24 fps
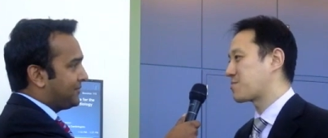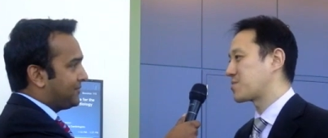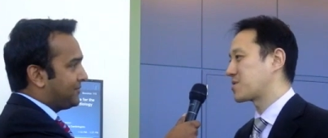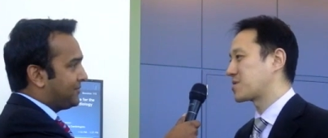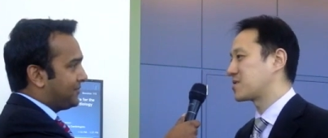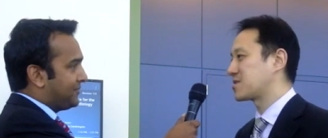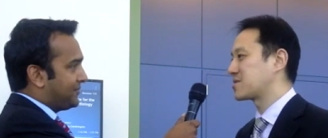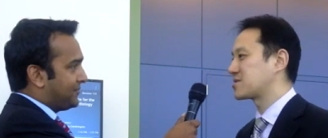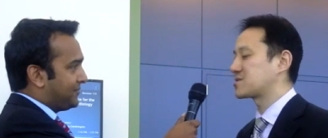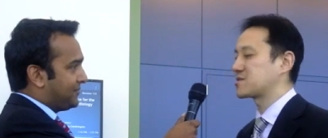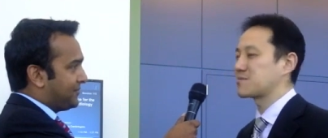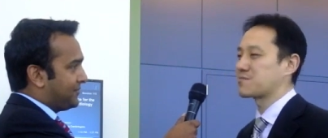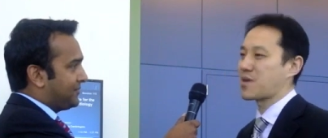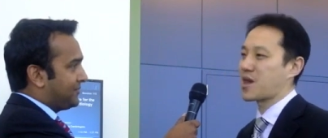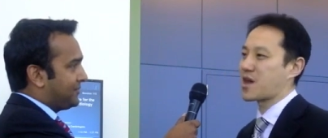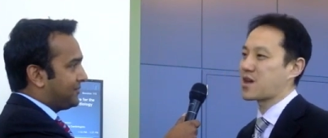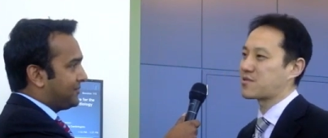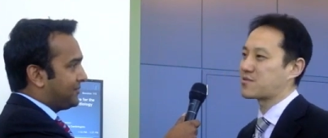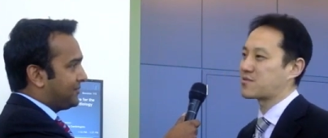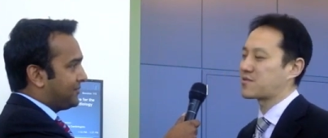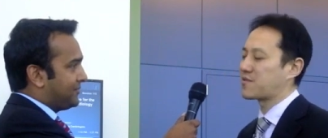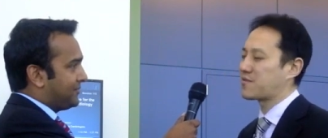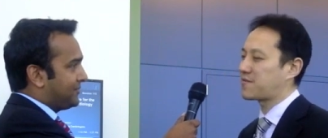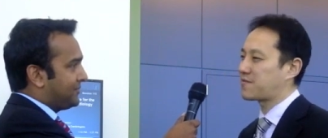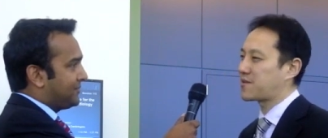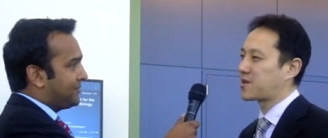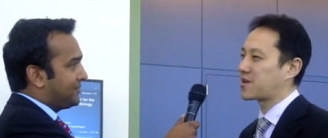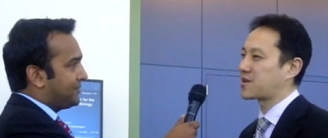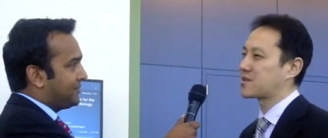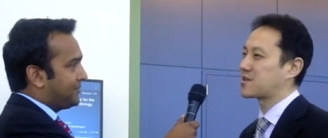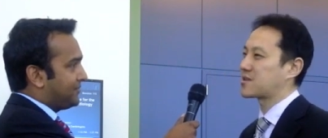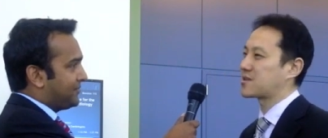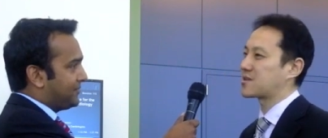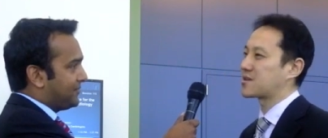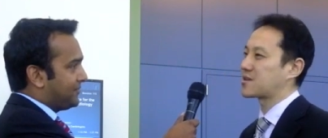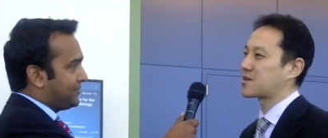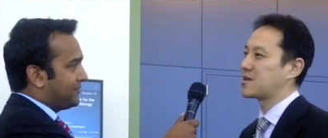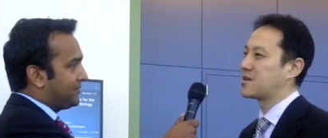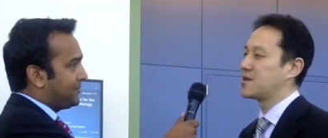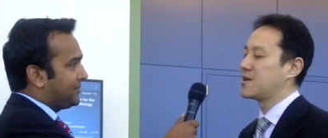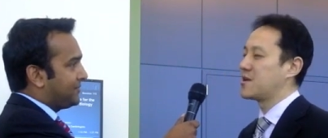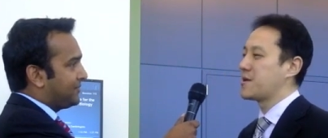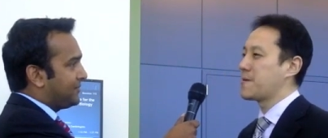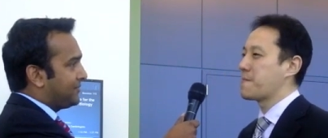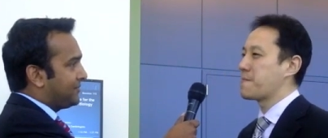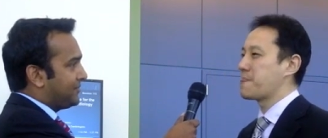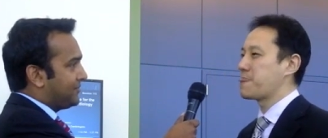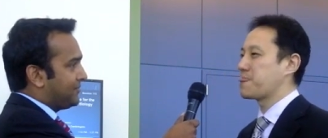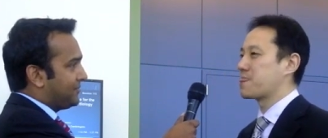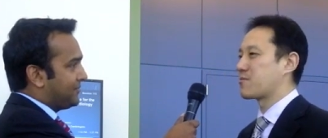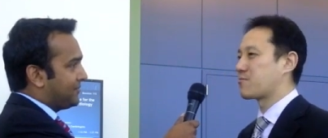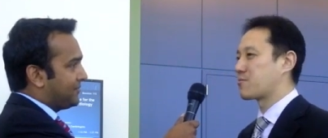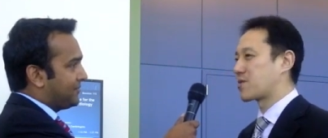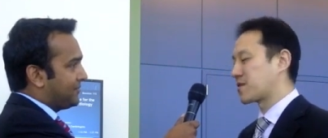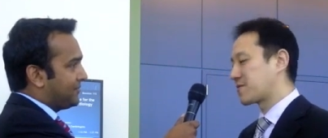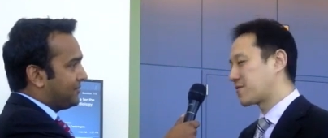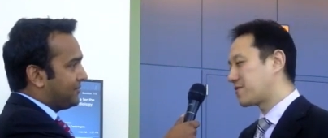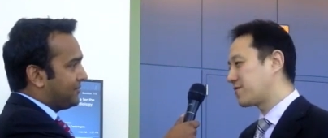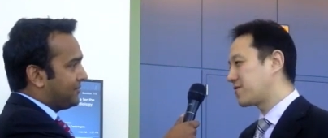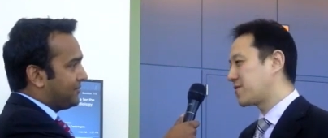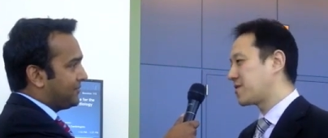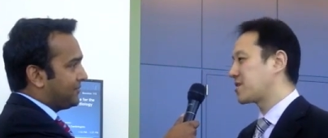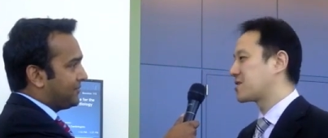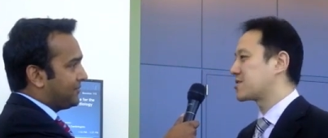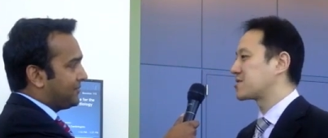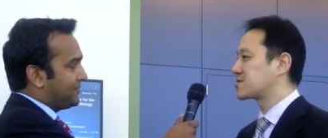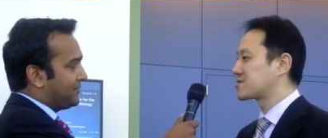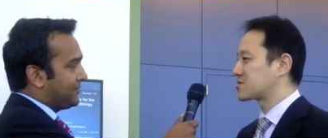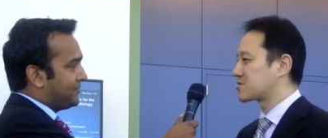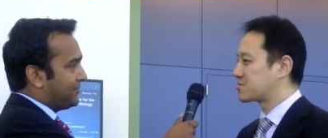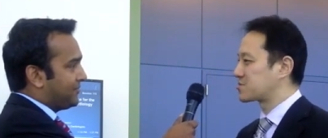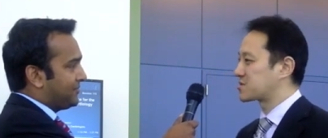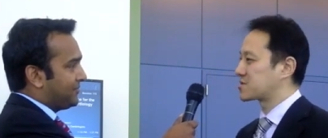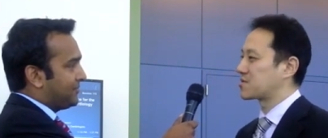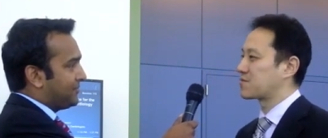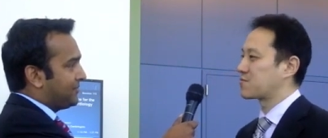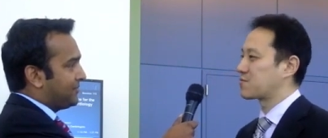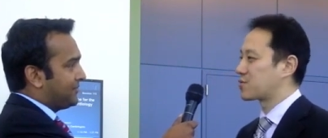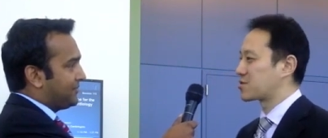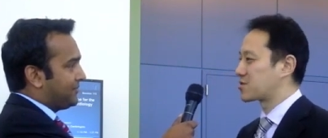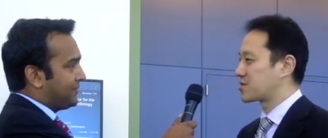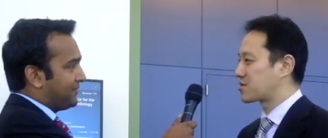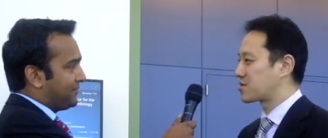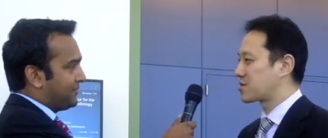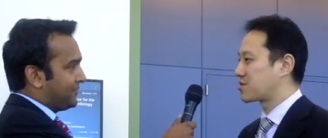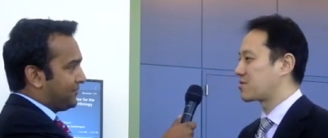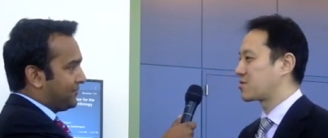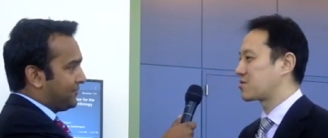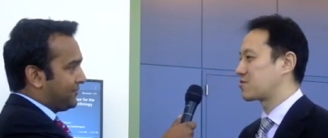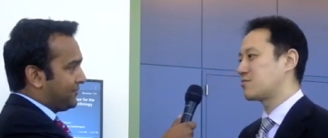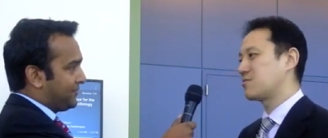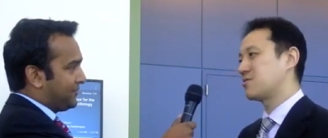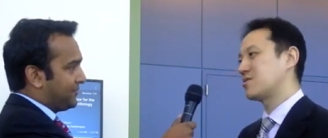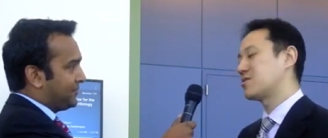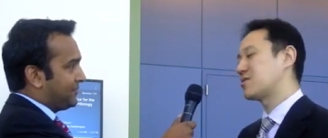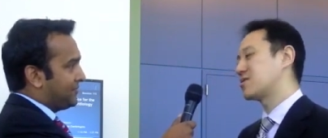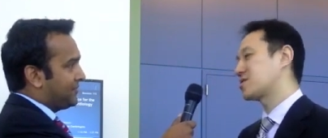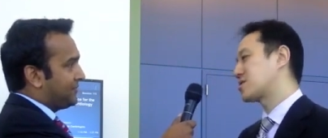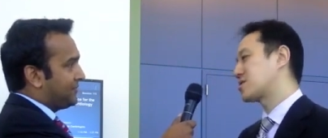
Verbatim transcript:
Speaker 1: It's a matter of finding the right fit in terms of where you're going to work,